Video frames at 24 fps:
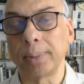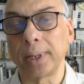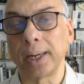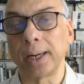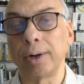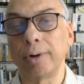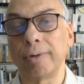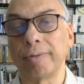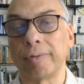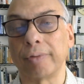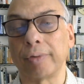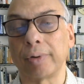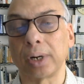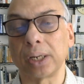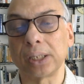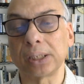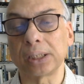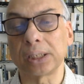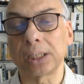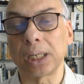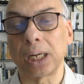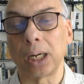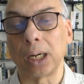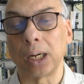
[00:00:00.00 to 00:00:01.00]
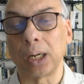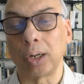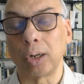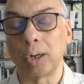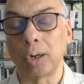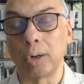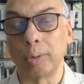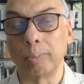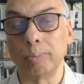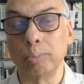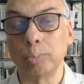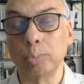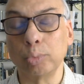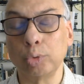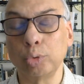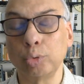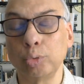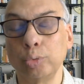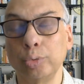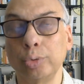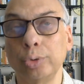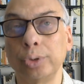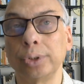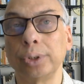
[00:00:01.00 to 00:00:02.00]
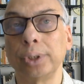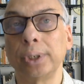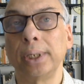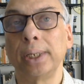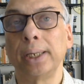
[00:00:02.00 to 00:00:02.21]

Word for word: kind of rasa or mood,